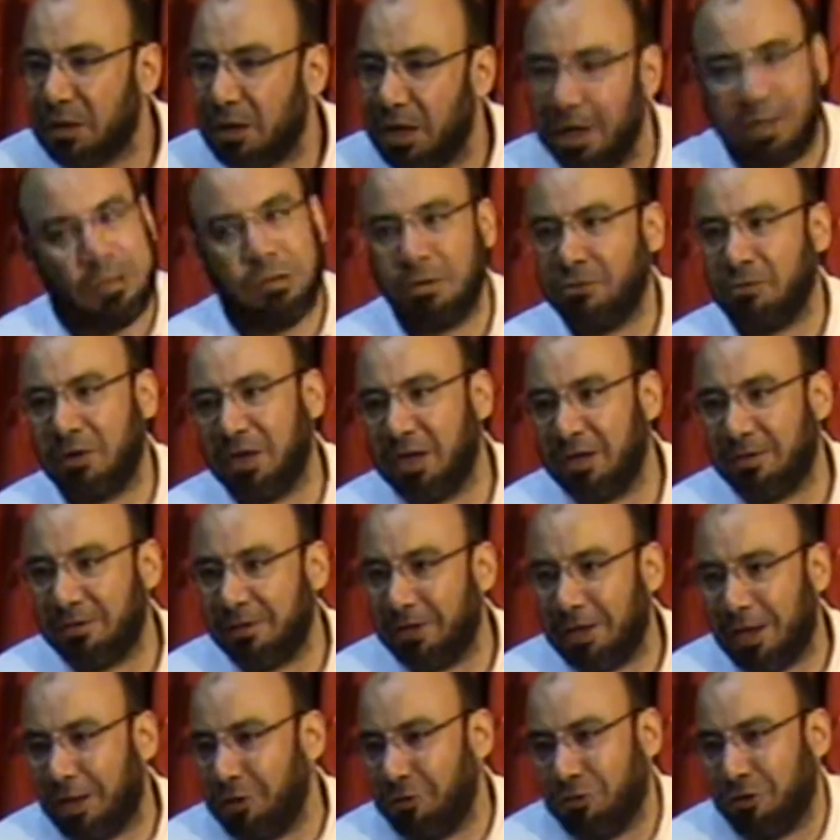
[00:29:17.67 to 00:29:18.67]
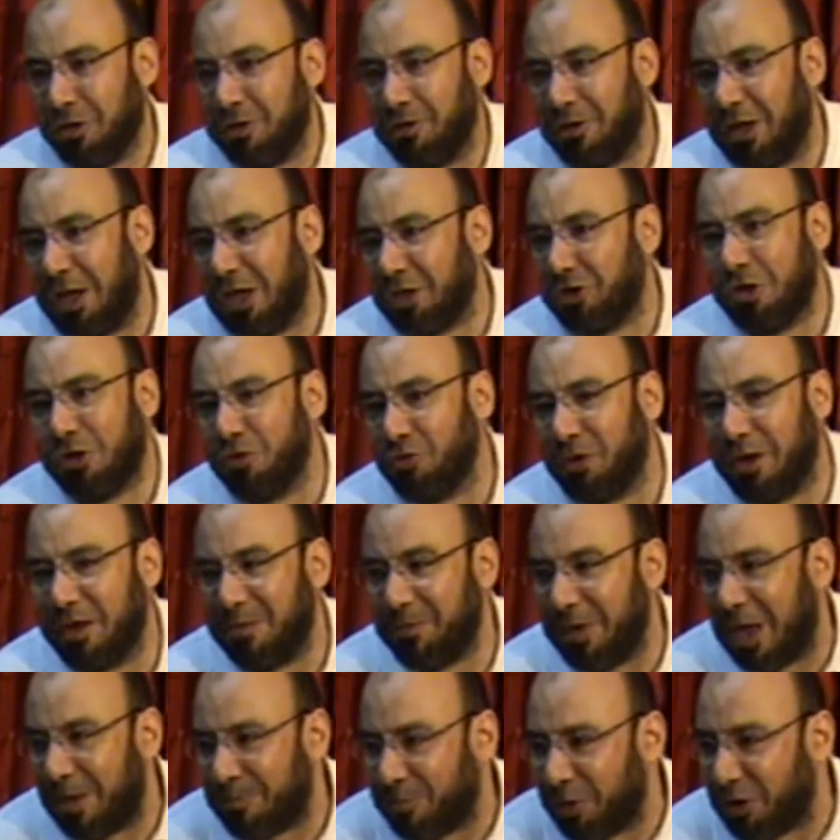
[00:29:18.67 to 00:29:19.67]
I don't want
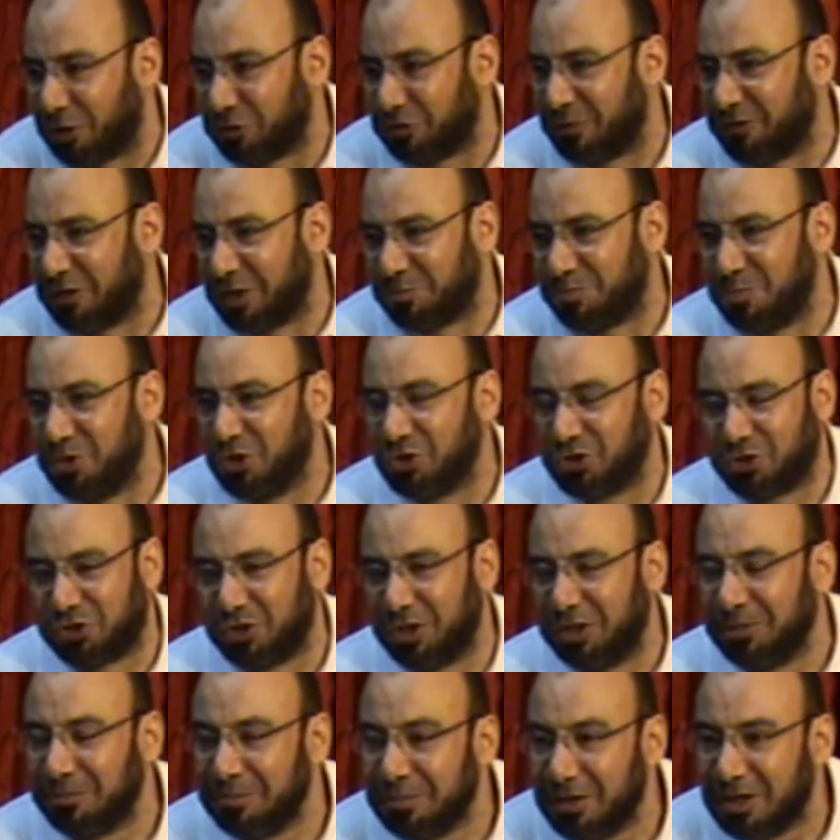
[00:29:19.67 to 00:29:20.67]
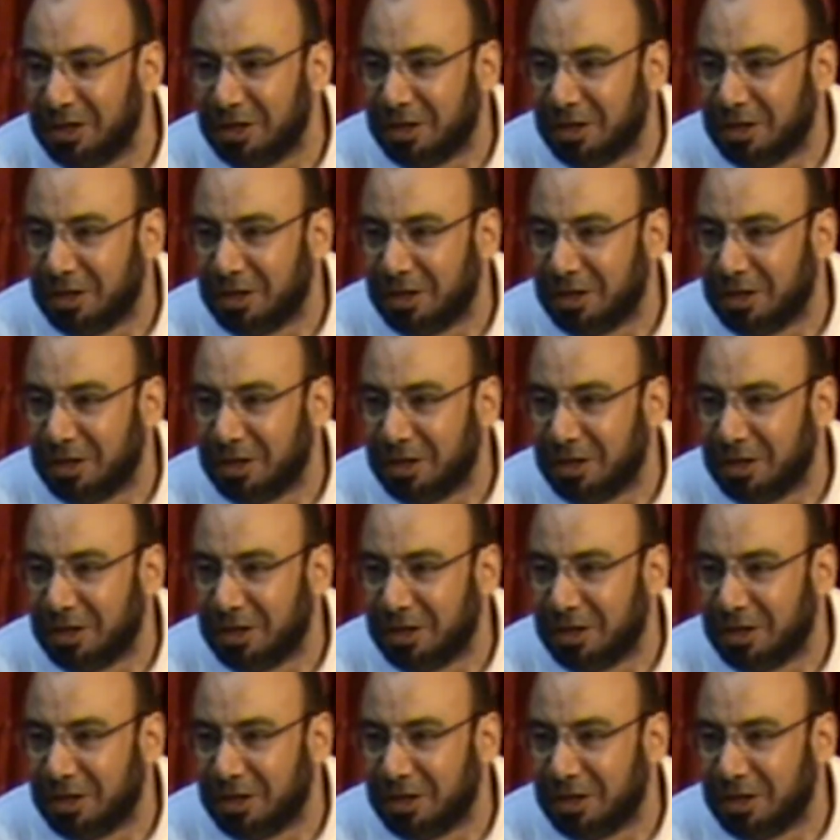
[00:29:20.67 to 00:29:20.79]
to be a part of that ministry.